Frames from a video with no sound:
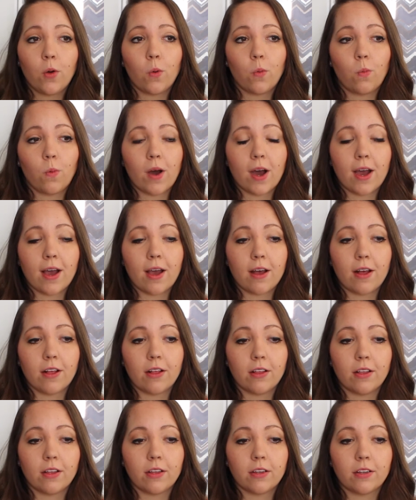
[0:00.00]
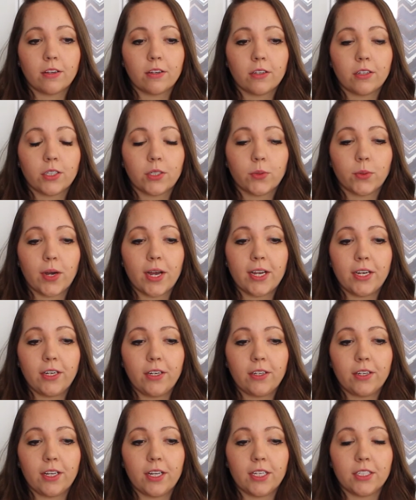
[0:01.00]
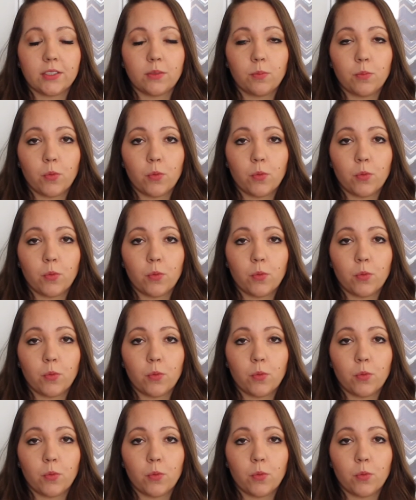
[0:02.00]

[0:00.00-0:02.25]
while Gwen is